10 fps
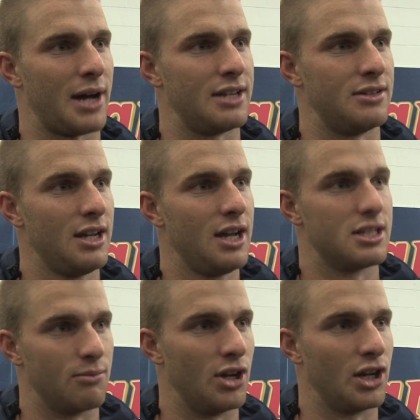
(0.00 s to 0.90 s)
played
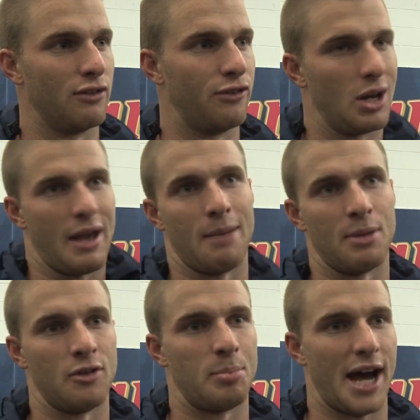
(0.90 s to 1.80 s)
some really good footy. Had a
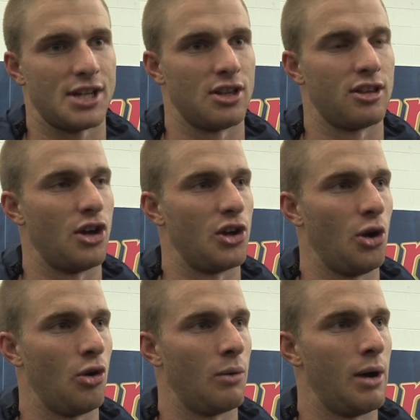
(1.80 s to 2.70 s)
bit of a patch in the third
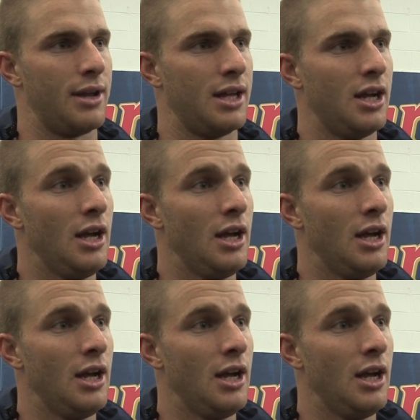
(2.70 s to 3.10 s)
quarter where we